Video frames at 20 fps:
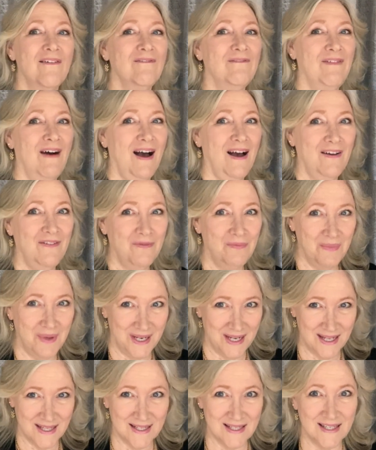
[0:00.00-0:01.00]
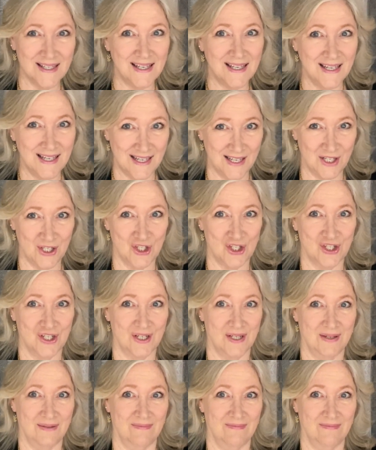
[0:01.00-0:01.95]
5 minutes each.